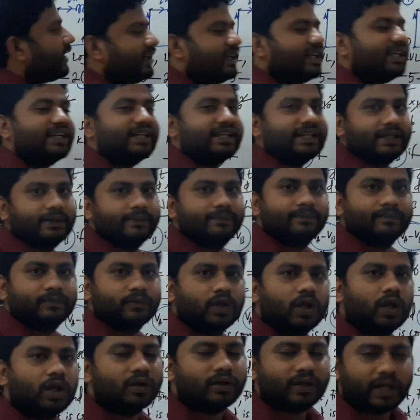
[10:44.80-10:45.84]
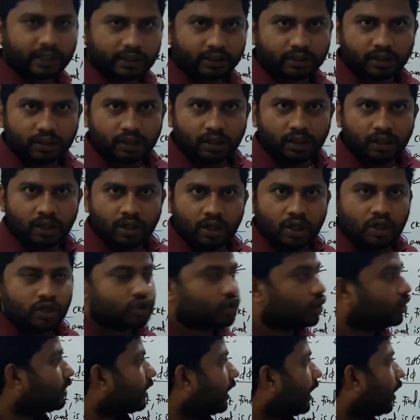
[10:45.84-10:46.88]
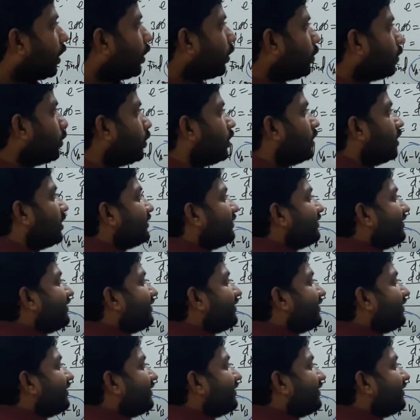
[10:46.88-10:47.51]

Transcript: dt. Alright? So now